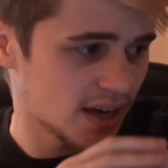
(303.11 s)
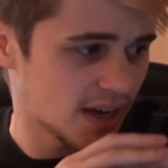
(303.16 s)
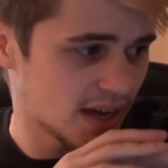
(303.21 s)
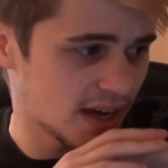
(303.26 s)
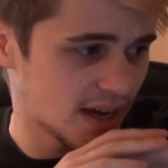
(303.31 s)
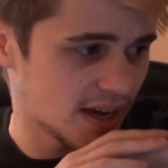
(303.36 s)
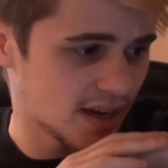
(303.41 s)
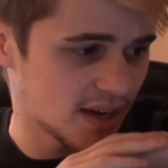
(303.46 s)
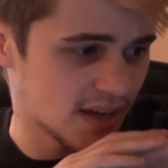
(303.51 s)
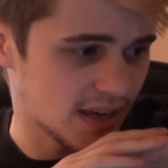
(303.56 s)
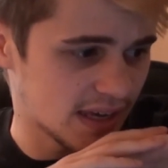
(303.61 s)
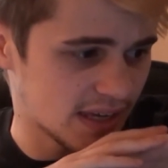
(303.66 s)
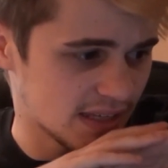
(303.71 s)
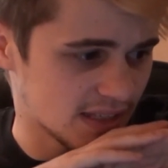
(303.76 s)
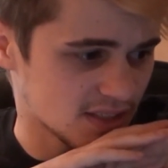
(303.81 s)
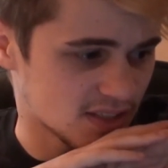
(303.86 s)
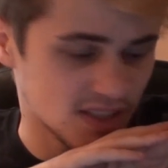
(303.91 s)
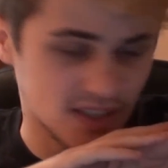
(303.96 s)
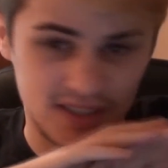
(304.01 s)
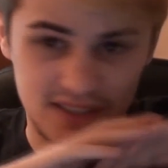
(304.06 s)

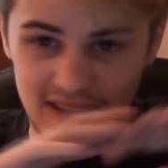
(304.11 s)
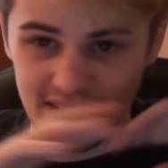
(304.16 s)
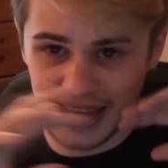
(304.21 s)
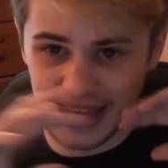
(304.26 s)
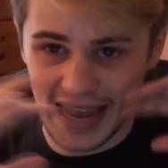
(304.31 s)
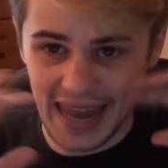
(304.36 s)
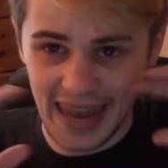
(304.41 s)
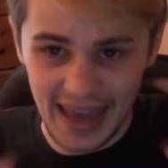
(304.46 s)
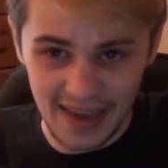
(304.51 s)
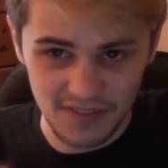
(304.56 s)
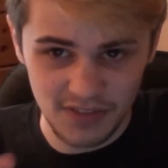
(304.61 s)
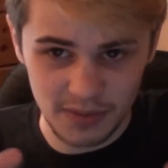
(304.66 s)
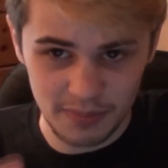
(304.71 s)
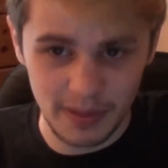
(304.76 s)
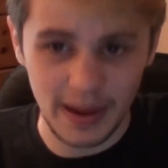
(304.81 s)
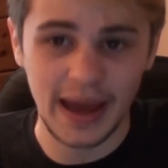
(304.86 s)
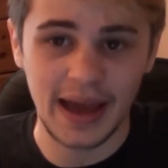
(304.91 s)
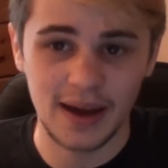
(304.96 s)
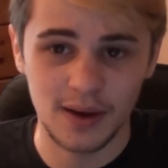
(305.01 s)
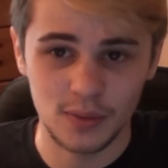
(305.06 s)
is
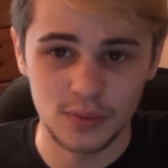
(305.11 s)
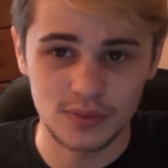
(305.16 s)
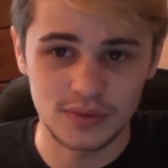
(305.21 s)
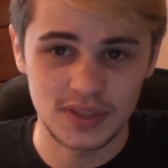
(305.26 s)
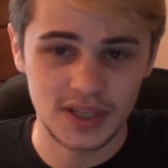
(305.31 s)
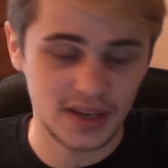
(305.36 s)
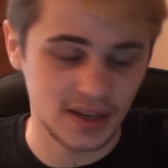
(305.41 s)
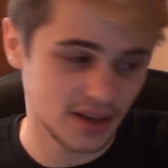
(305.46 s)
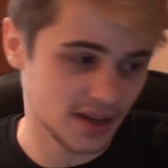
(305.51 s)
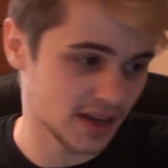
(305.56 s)
£11.